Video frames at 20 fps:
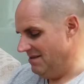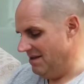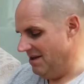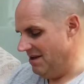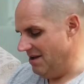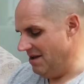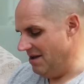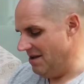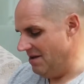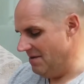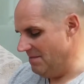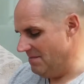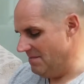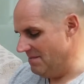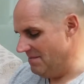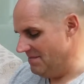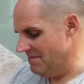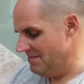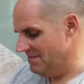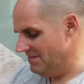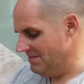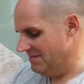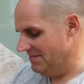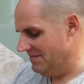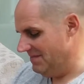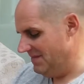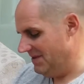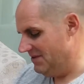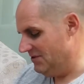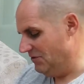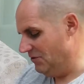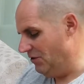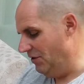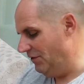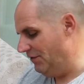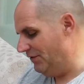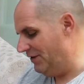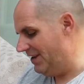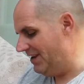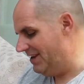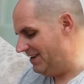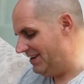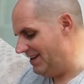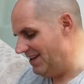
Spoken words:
some coffee.